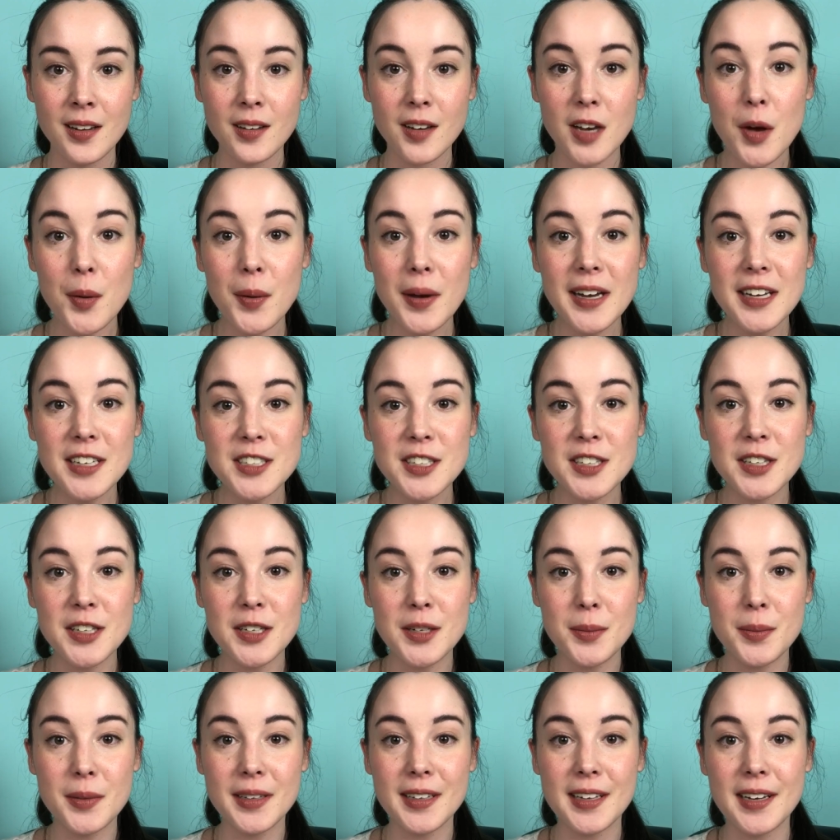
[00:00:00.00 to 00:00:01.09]
Going into the new
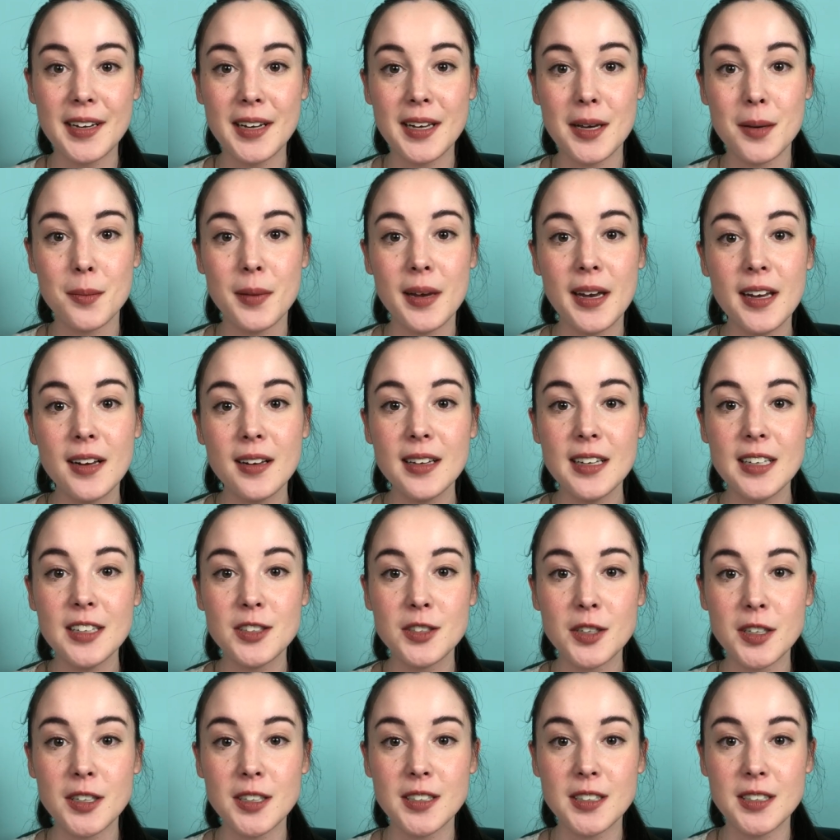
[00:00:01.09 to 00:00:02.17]
millennium, Italy
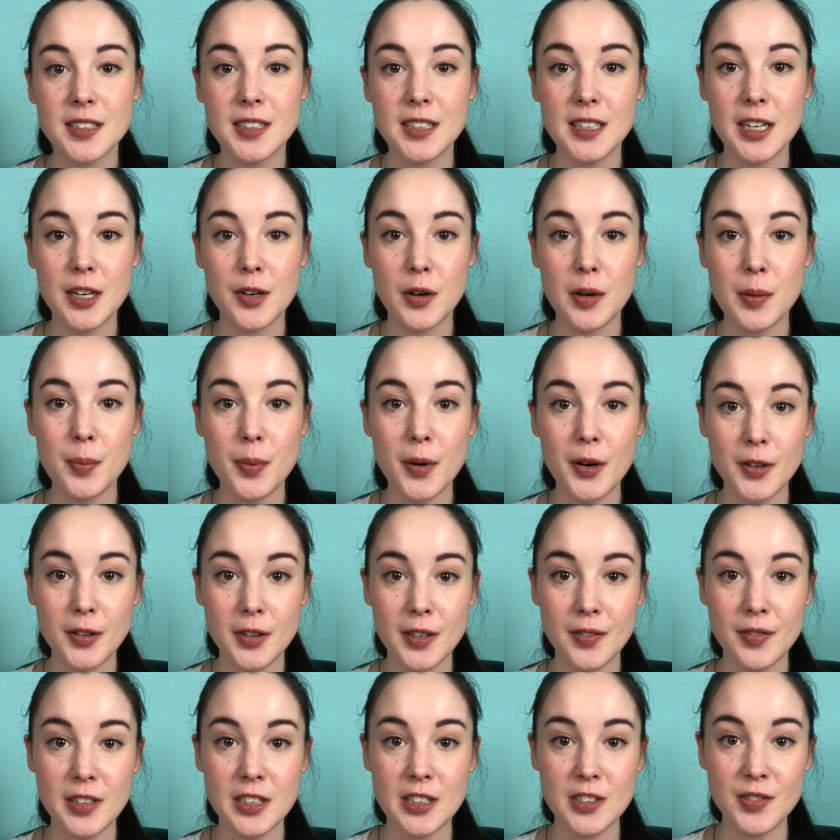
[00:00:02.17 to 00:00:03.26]
started to see a rebirth
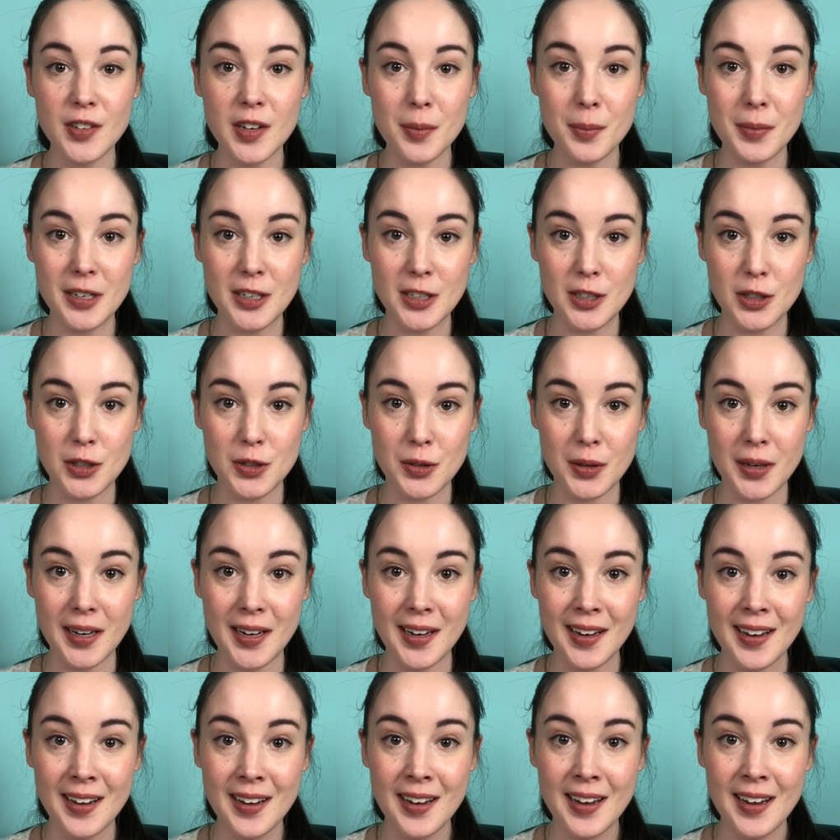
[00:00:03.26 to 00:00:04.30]
of its film industry,